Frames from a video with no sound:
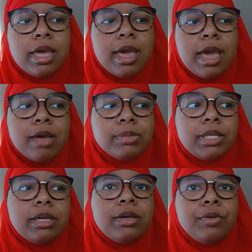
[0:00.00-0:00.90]
apps,
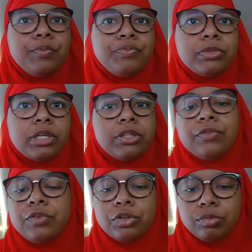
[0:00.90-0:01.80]
like the
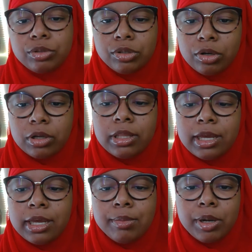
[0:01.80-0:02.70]
first Berserk that
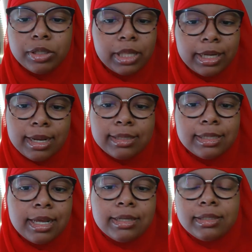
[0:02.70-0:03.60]
came out in like
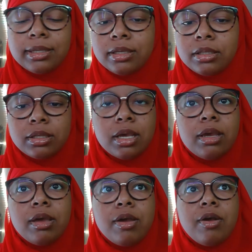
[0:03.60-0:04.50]
1996
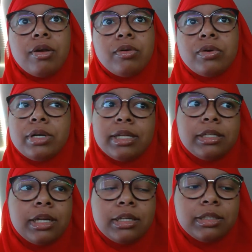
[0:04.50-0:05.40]
or
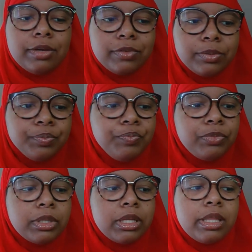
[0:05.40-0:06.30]
1997.
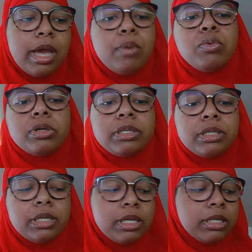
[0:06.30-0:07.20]
That one
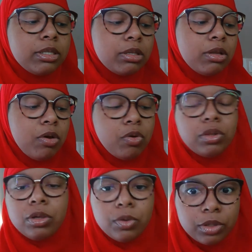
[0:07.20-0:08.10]
is
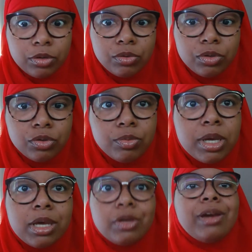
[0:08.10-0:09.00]
only on YouTube.
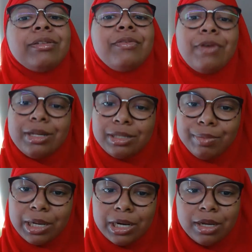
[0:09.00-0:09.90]
You have to find
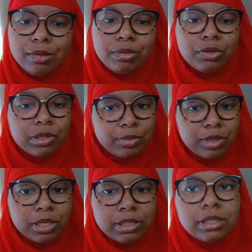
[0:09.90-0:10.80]
somebody to upload it
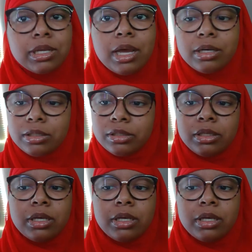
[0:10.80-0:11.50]
because it's kind of,